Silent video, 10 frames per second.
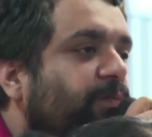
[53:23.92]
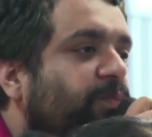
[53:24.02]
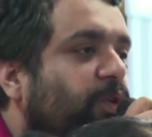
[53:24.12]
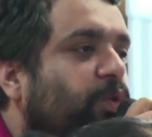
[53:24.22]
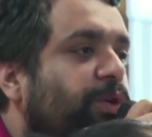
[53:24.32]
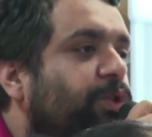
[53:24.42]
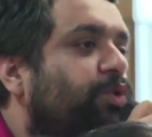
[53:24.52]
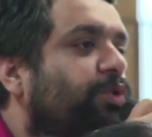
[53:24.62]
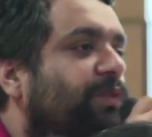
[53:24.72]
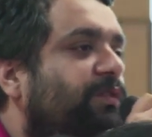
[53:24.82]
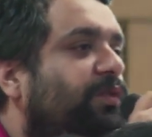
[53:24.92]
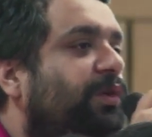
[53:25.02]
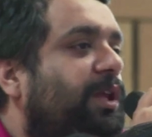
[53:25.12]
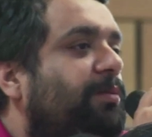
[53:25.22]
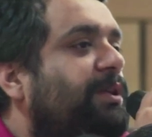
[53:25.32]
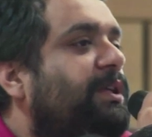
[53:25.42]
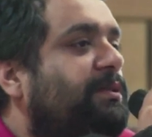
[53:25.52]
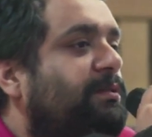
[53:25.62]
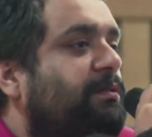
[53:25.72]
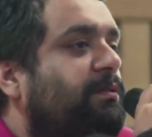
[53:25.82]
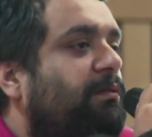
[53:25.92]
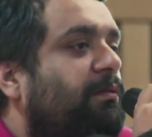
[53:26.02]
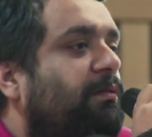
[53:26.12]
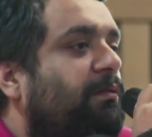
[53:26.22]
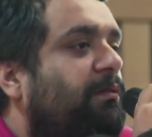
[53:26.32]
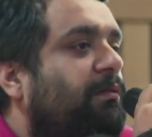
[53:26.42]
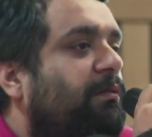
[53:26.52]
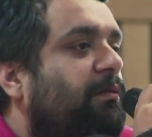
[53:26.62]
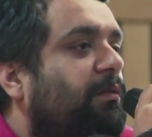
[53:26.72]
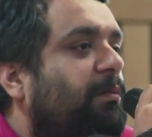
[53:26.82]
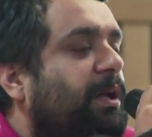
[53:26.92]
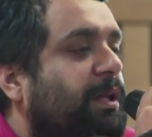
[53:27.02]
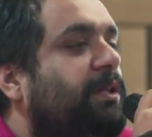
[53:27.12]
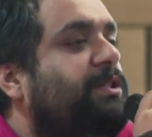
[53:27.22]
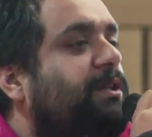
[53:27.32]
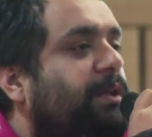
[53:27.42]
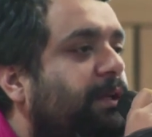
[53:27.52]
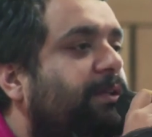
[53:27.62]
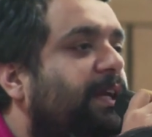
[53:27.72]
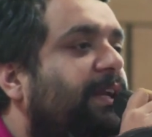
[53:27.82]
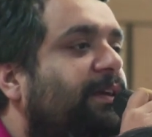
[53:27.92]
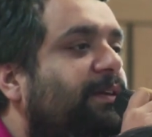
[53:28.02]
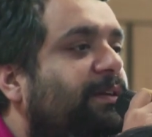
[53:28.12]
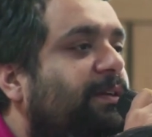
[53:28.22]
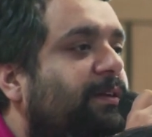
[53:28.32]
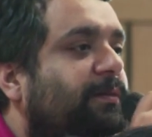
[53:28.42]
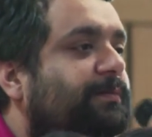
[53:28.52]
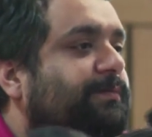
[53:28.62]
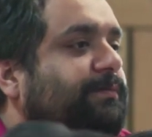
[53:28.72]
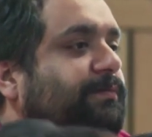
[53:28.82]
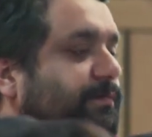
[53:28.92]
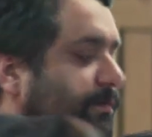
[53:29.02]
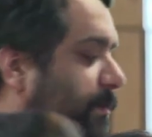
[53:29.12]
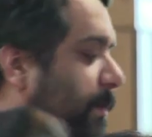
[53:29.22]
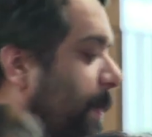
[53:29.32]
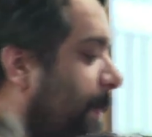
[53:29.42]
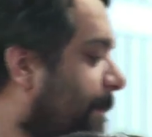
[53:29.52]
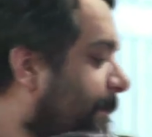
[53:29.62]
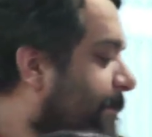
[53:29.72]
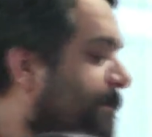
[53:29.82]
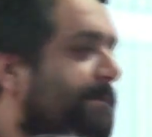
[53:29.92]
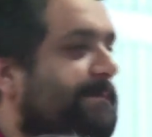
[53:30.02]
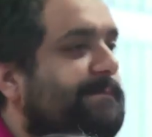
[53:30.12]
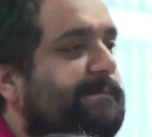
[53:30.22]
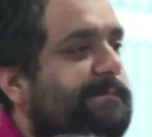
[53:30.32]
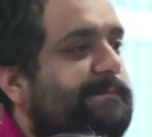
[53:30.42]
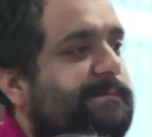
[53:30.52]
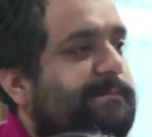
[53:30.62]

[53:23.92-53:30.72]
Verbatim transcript: uh, no issues with food subsidies? Um, is it, is it yeah, yeah. very good question. I mean, how does the